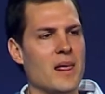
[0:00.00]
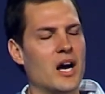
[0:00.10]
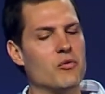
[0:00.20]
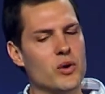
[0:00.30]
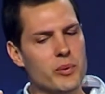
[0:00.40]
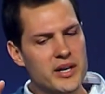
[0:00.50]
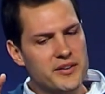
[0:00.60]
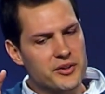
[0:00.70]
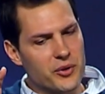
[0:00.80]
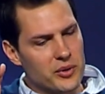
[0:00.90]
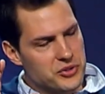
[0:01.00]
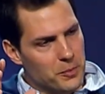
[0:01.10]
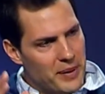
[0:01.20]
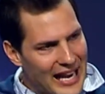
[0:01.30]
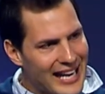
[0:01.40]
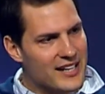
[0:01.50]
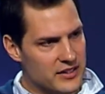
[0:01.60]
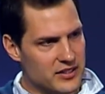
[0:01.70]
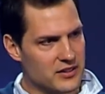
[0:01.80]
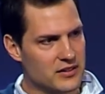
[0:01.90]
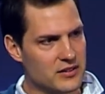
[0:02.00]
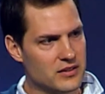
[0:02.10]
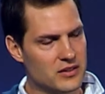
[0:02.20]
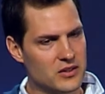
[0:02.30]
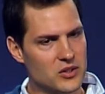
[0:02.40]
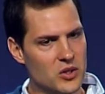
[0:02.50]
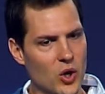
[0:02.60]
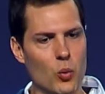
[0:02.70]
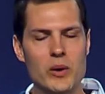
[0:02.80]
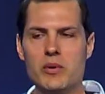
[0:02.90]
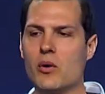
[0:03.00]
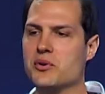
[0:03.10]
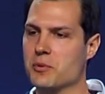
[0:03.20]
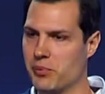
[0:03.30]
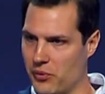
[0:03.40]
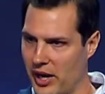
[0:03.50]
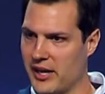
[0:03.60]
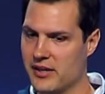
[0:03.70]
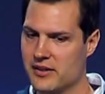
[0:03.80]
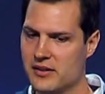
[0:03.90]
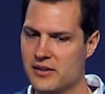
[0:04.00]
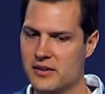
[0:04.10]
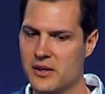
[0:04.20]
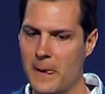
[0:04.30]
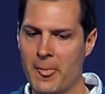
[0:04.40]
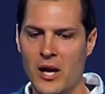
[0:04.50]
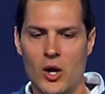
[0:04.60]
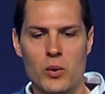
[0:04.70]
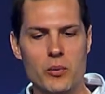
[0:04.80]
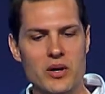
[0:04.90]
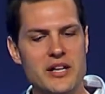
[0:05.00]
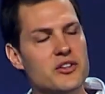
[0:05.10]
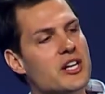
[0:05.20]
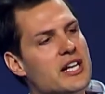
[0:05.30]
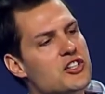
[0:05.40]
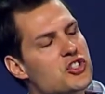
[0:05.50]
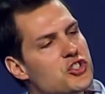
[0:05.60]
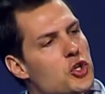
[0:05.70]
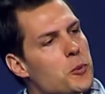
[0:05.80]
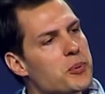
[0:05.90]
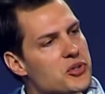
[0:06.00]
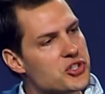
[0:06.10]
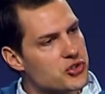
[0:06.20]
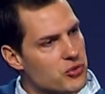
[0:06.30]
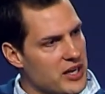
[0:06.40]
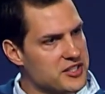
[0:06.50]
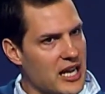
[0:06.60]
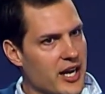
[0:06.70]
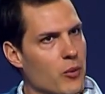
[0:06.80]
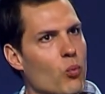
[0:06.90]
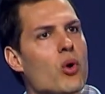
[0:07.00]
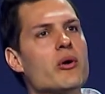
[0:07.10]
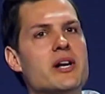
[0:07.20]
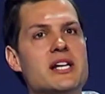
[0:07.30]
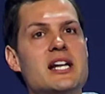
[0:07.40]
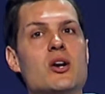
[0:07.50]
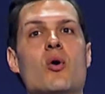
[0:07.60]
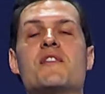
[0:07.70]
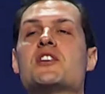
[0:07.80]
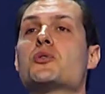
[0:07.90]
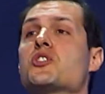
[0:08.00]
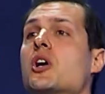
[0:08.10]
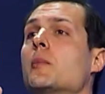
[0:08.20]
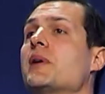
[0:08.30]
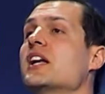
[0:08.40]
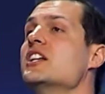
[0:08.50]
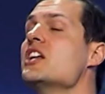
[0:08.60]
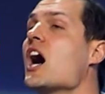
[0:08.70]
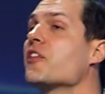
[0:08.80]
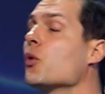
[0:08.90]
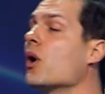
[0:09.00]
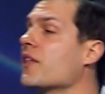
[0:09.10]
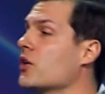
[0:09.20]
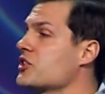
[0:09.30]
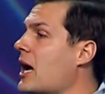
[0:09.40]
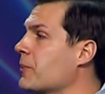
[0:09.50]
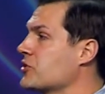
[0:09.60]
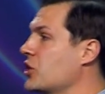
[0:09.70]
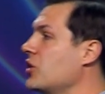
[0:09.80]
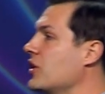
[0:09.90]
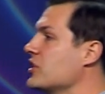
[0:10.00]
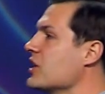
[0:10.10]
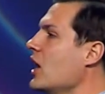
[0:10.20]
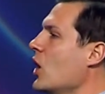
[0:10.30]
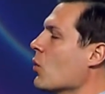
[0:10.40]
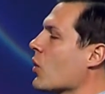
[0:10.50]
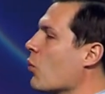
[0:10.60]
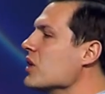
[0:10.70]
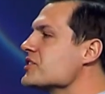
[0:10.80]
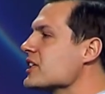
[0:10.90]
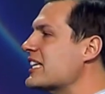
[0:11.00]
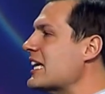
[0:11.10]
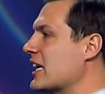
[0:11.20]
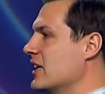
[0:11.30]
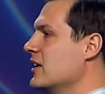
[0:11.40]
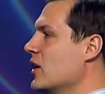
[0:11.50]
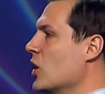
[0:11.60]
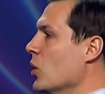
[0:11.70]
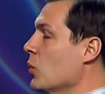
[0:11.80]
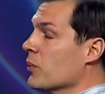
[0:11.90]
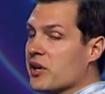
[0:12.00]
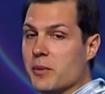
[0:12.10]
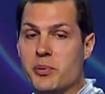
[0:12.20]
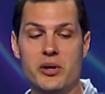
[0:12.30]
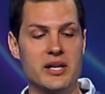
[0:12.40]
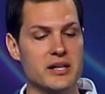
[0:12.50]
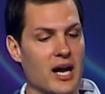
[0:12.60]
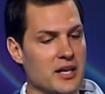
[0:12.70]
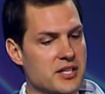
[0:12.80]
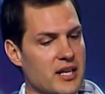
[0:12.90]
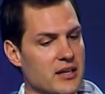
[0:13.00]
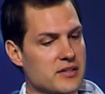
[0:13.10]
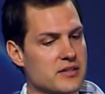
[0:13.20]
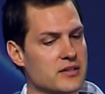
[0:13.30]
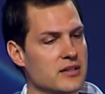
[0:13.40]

of we were either going to panic or we were going to pray. we were either going to get super stressed out and worried again, or this was going to be another one of those opportunities where once again, we were going to put it in God's hands.